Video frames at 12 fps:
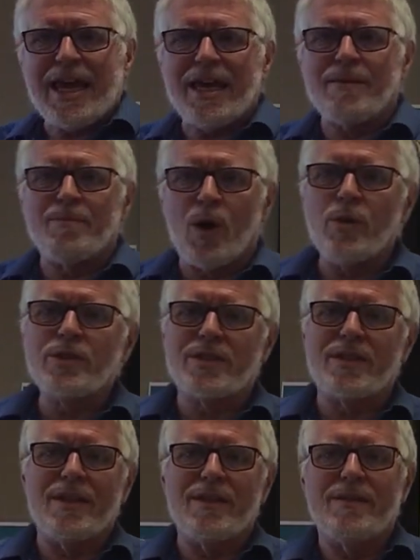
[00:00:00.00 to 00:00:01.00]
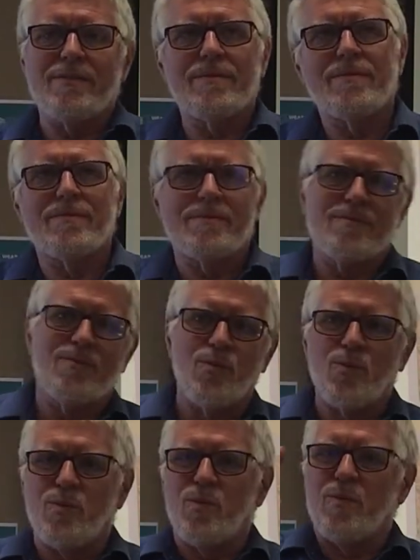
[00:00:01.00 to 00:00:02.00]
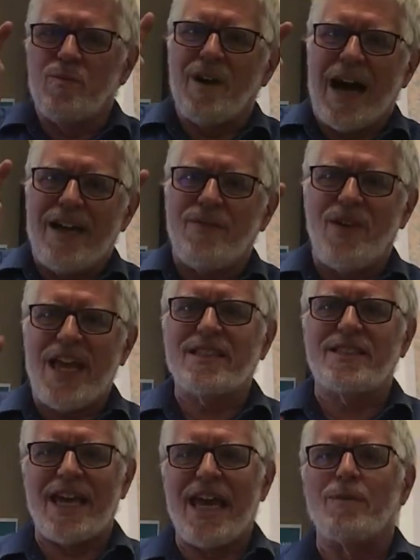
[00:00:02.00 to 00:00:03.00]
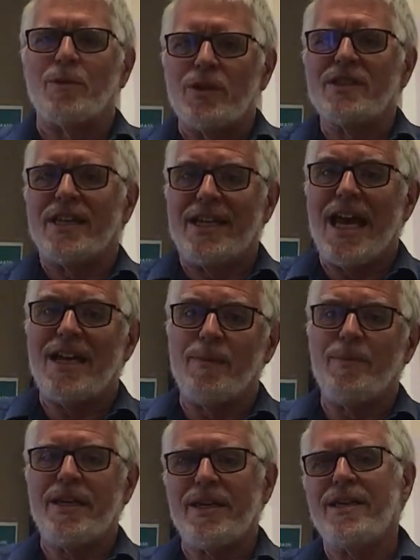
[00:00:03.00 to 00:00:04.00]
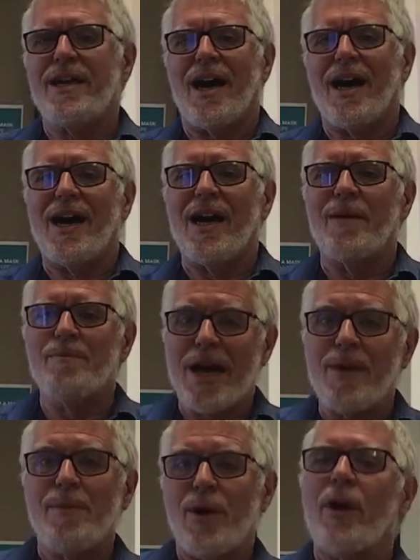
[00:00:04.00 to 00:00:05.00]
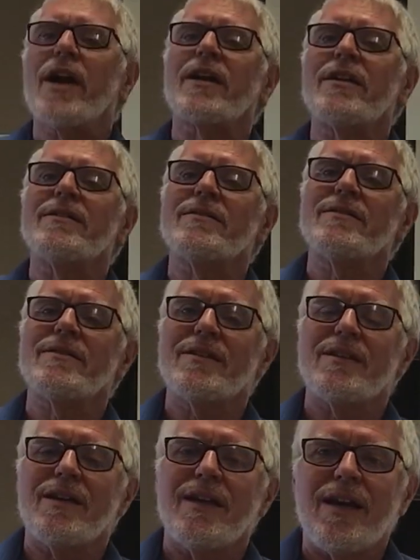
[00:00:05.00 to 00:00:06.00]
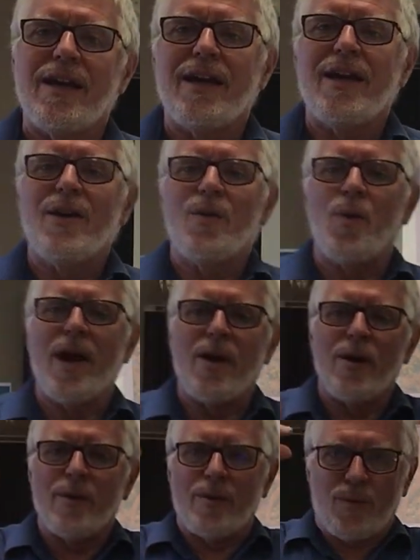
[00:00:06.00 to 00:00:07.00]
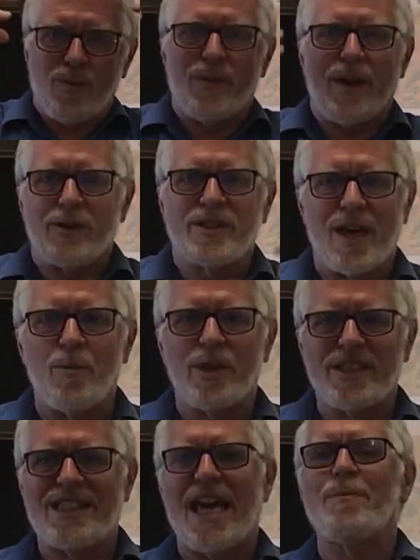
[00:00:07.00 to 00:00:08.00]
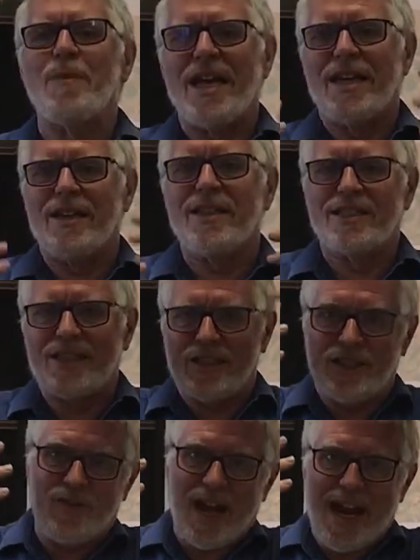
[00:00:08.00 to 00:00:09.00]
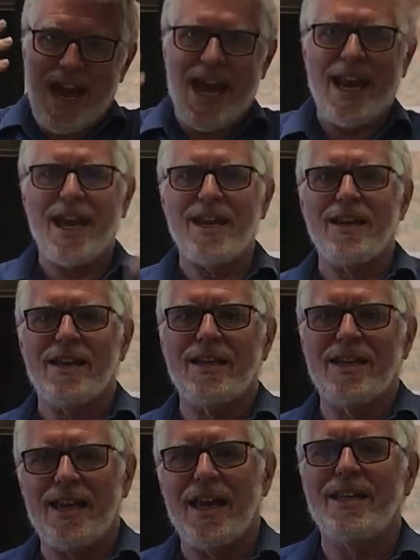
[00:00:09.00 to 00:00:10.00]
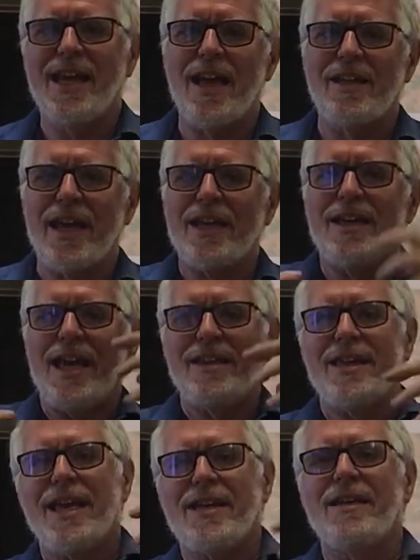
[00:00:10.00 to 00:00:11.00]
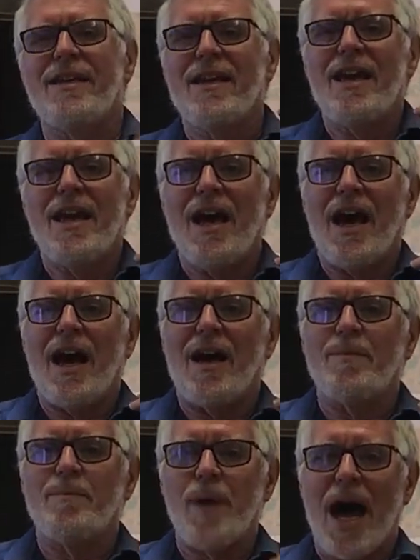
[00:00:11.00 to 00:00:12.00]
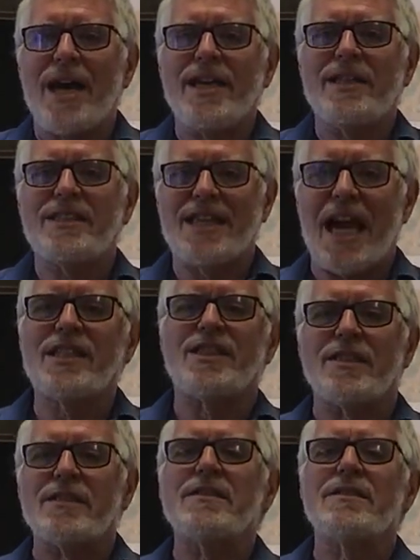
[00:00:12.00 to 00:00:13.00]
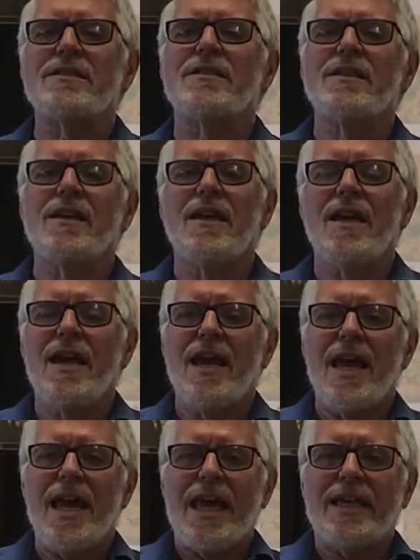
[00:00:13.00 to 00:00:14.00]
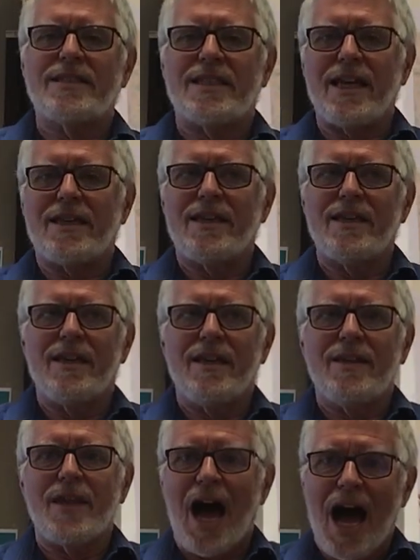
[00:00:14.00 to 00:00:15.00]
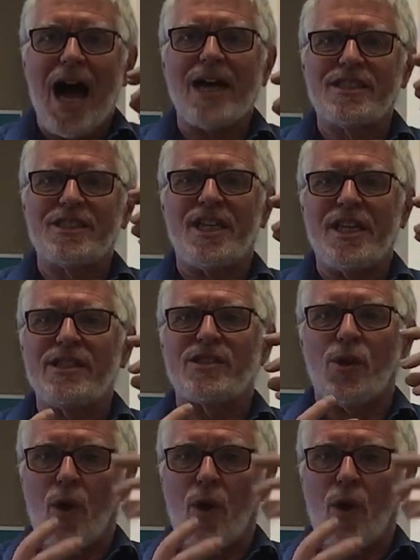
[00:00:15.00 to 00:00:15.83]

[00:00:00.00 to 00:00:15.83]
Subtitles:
in most advanced animals that tend to be metameric, where they're somewhat segmented, is that you've got a head end and a tail end and then body sections, is that the Hox genes